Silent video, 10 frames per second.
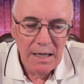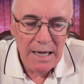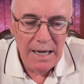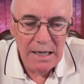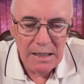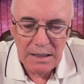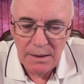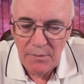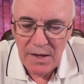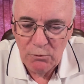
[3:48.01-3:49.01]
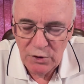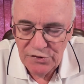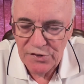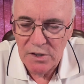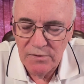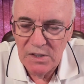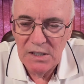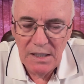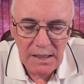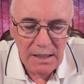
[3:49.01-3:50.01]
and reserved
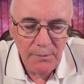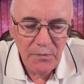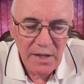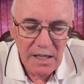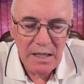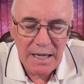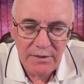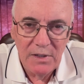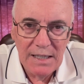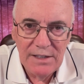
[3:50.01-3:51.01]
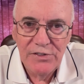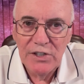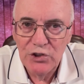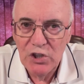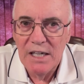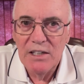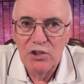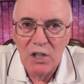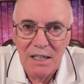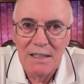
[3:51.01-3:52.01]
in everlasting
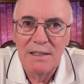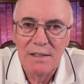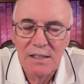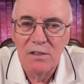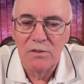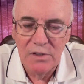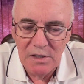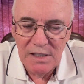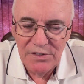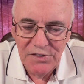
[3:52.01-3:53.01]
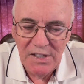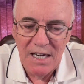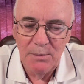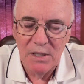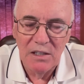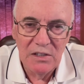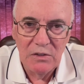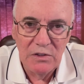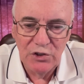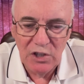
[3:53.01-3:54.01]
chains until their assignment,
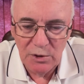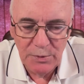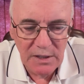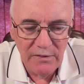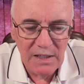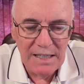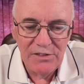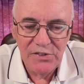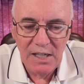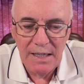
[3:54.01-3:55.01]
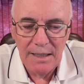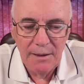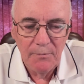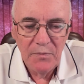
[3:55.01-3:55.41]
until the judgment of the last day.